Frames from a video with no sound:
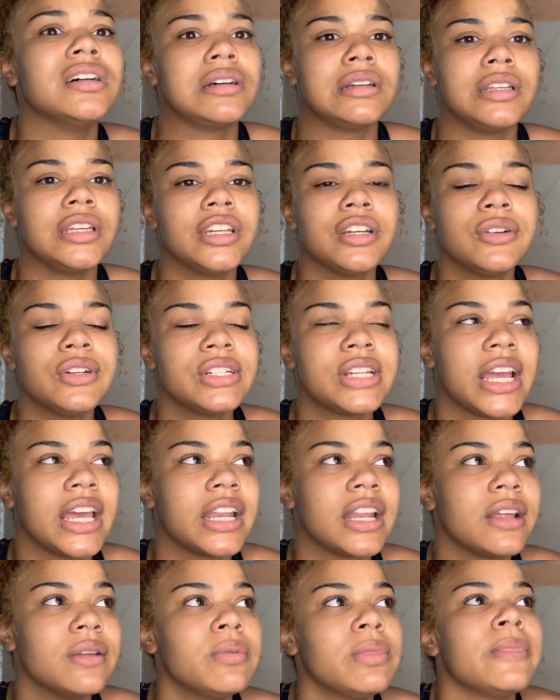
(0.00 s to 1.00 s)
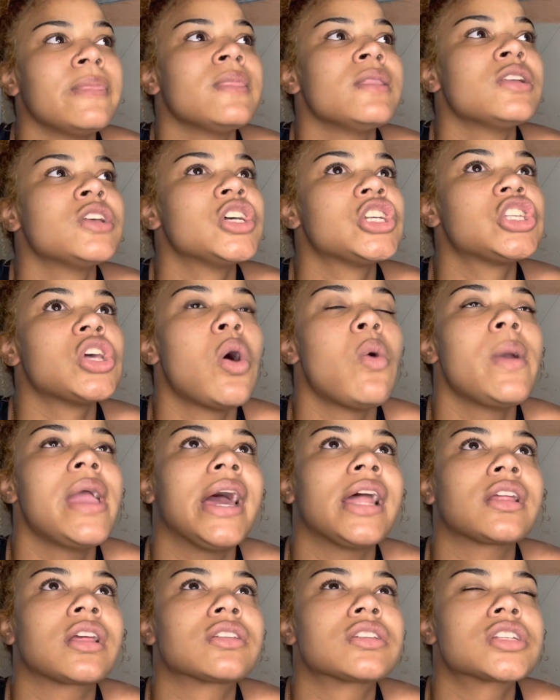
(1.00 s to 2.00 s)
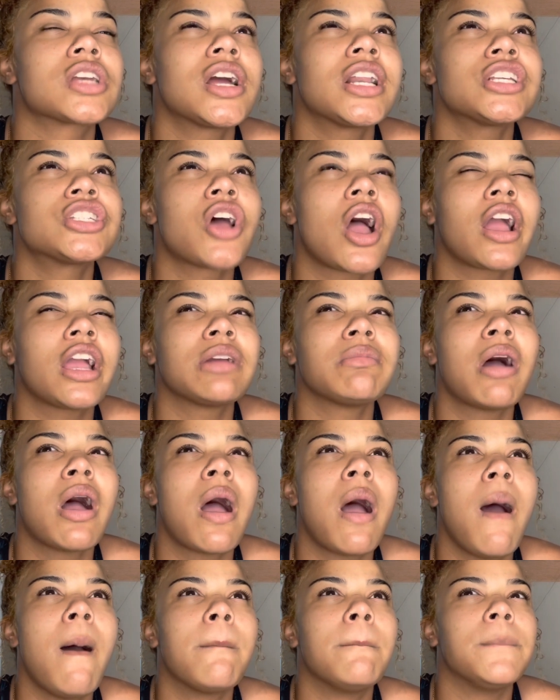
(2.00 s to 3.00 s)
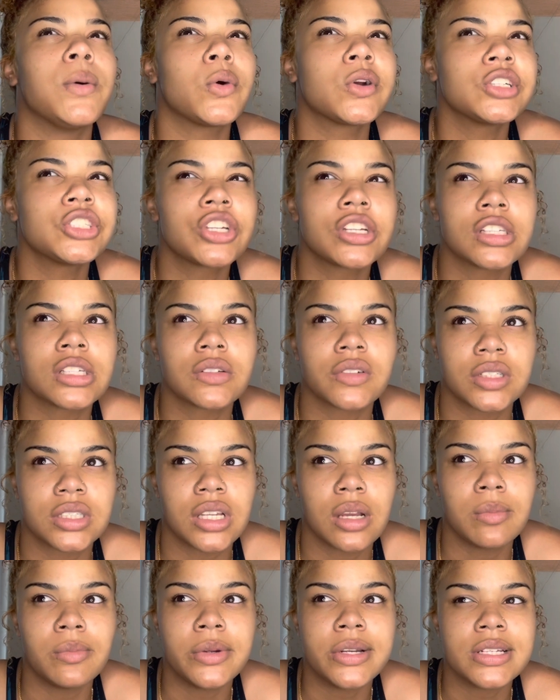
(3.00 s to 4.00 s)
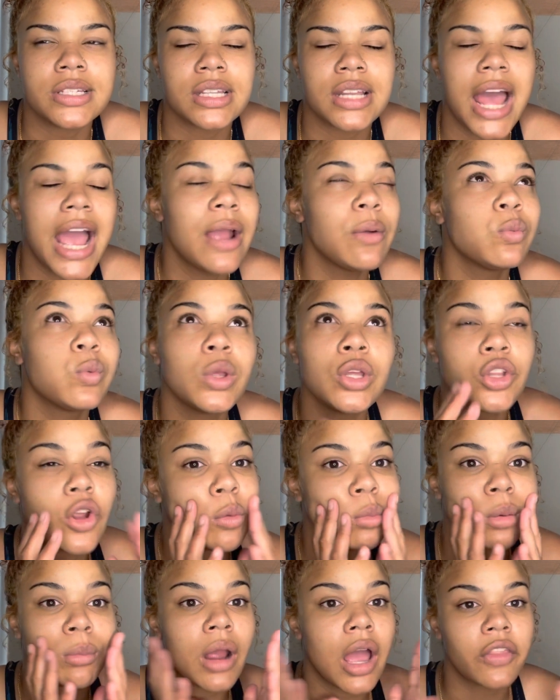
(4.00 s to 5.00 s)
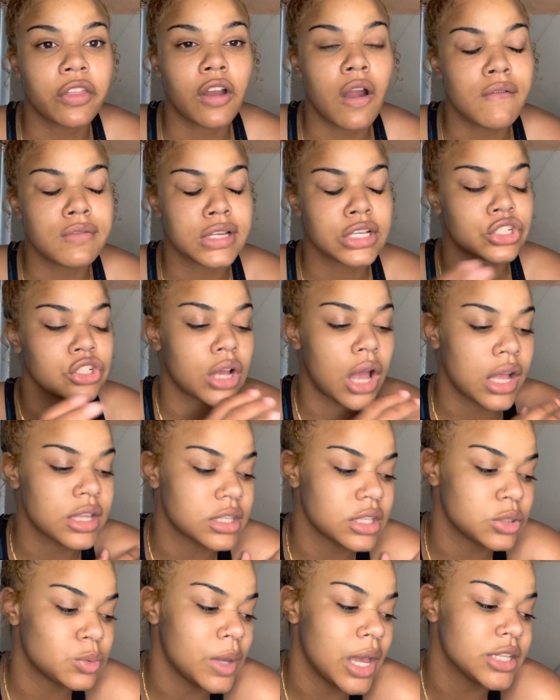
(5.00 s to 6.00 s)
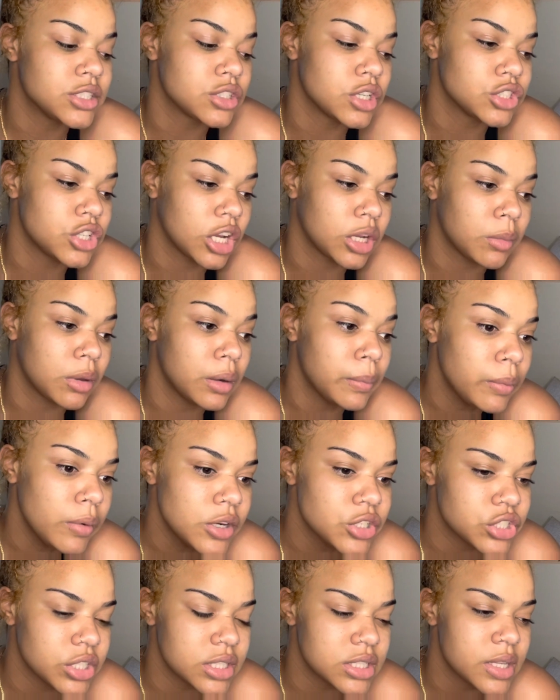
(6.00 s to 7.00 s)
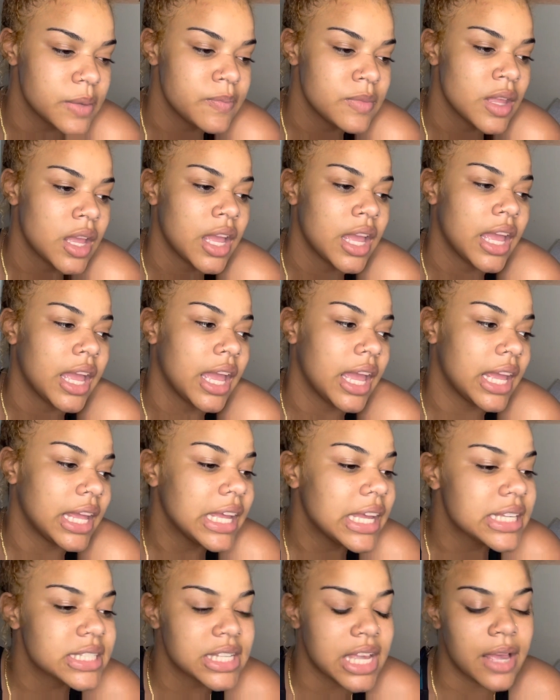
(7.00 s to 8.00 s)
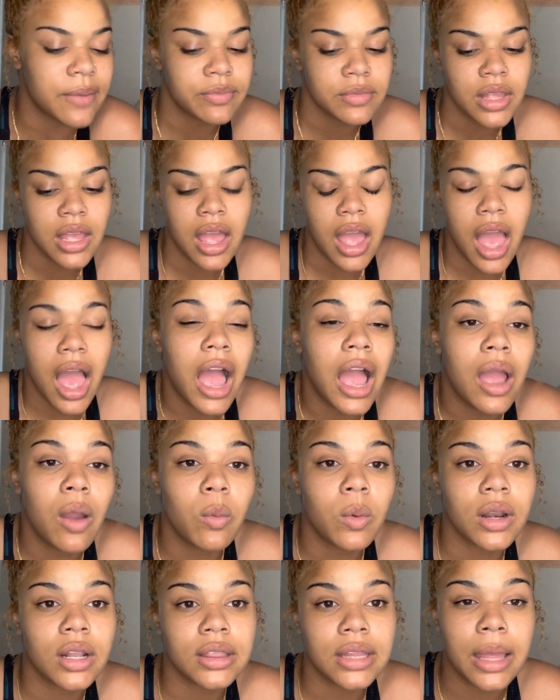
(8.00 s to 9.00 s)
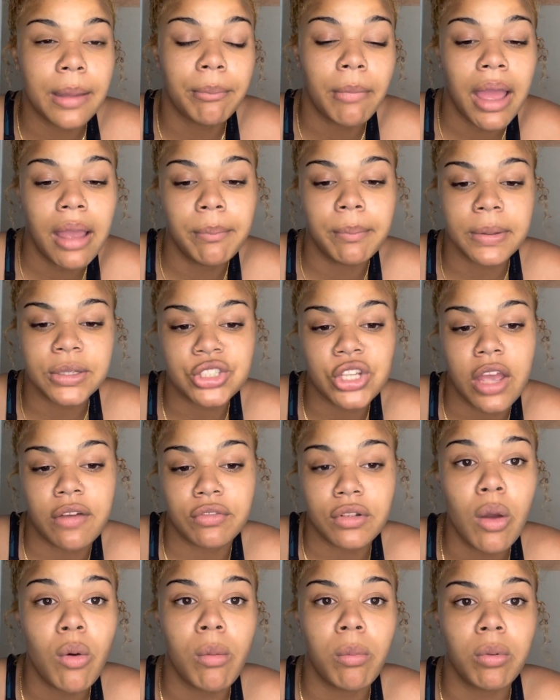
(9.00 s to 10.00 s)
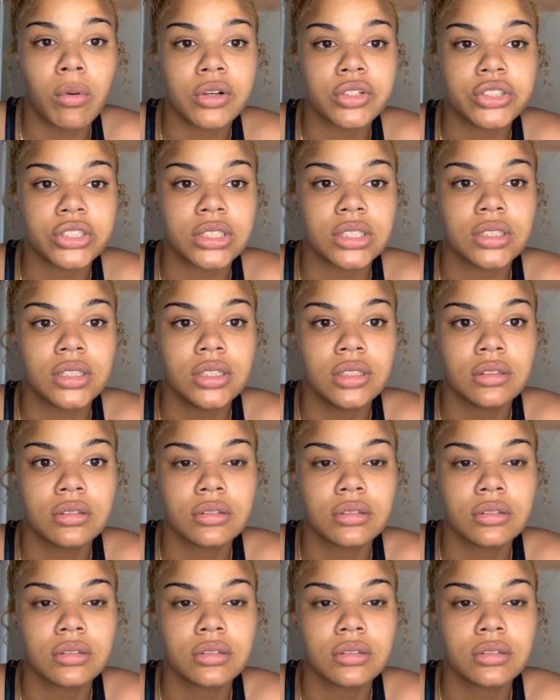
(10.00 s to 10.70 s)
irritated. So we had started talking about abortions for some reason. I really don't remember how the conversation got to this. We had started talking about abortions. And he's like, I wouldn't let my bitch have no abortion.